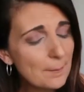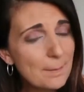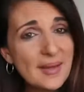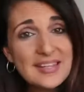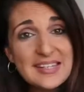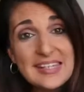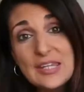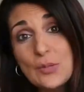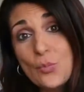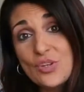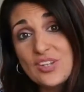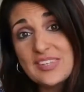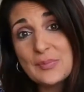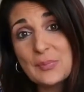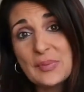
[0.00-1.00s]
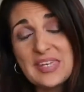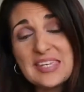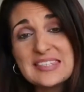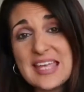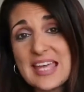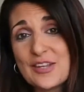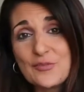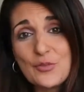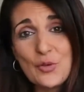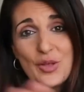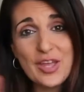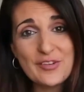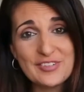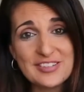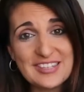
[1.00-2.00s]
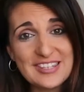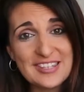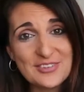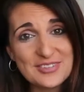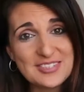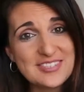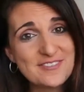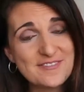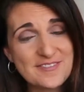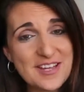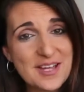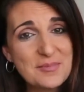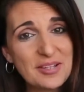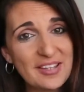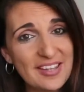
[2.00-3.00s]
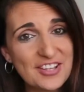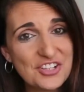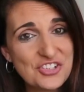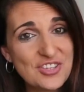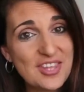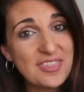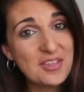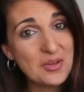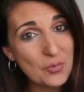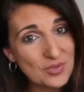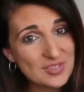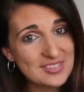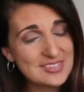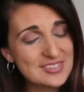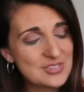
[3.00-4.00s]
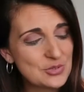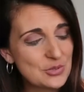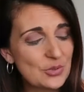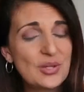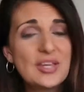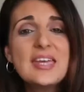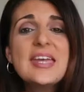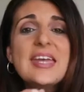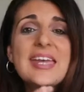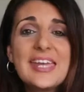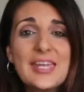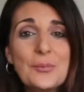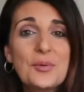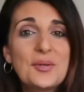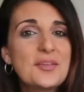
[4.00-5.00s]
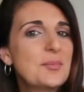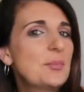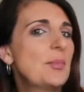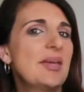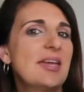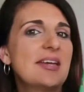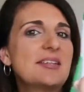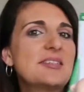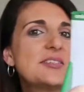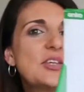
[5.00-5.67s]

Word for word: but he wanted the pigs out of everything else in the farm collection that, that was in store he wanted the pigs